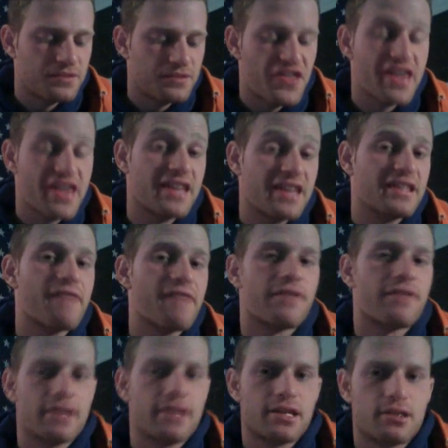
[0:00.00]
thinking
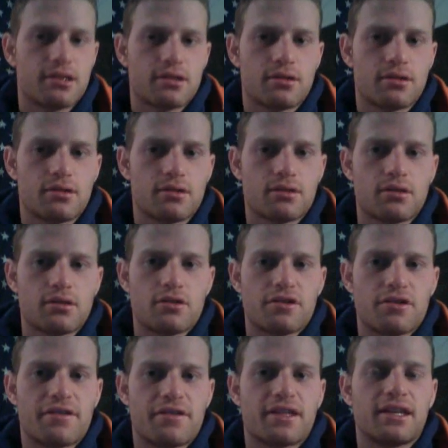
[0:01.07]
differently,
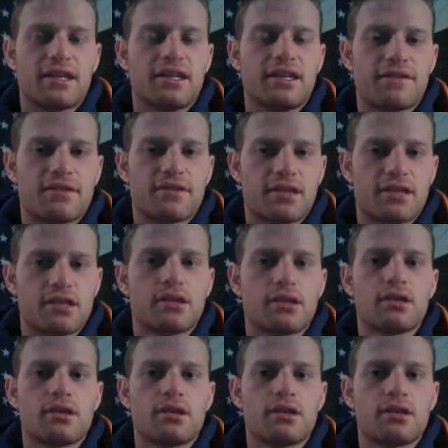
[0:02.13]
right? Thinking differently